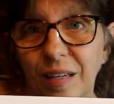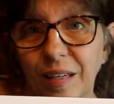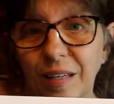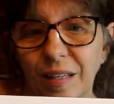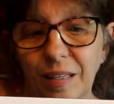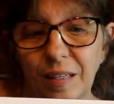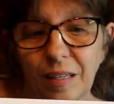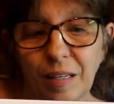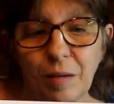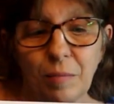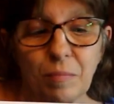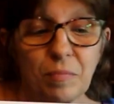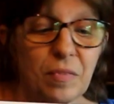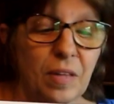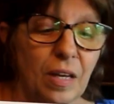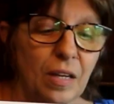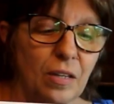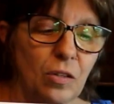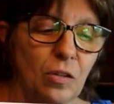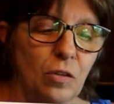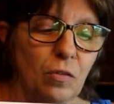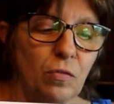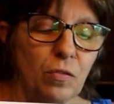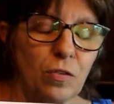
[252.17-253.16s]
Glyph,
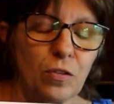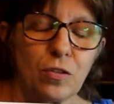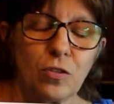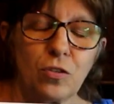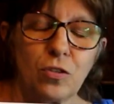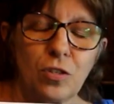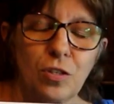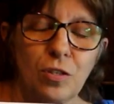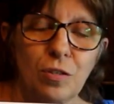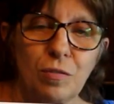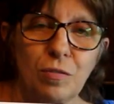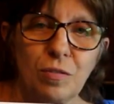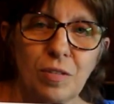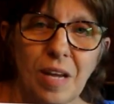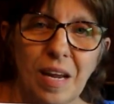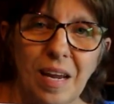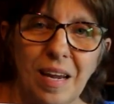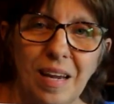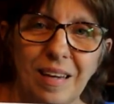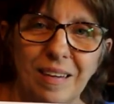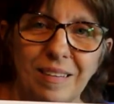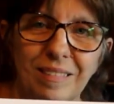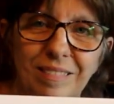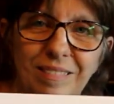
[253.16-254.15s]
thank you for the shoes,
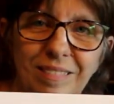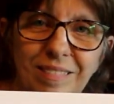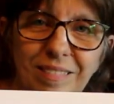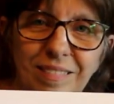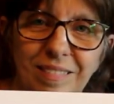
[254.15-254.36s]
and